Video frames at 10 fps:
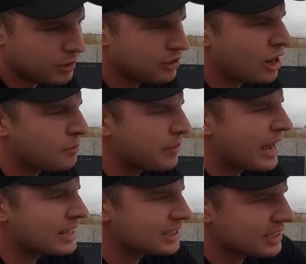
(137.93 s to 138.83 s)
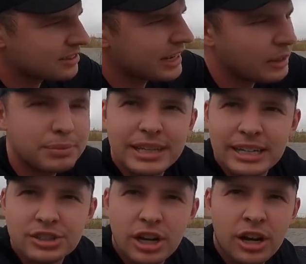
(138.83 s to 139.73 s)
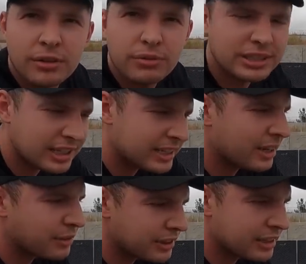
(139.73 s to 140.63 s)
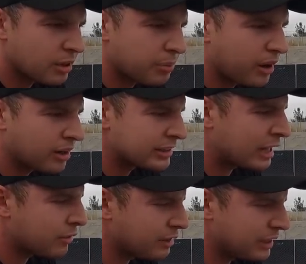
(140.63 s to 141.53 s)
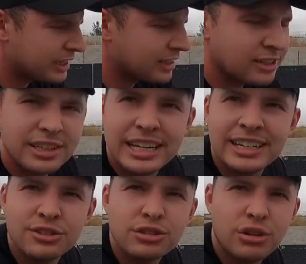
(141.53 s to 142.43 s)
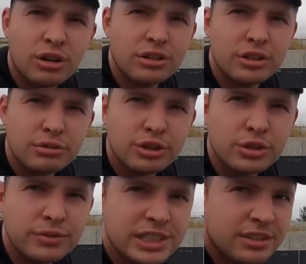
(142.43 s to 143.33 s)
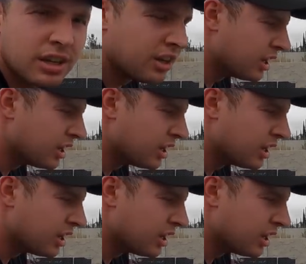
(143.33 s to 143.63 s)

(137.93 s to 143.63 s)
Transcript: We do not mask and tape things off. We take everything apart. That way we can get into all the grooves and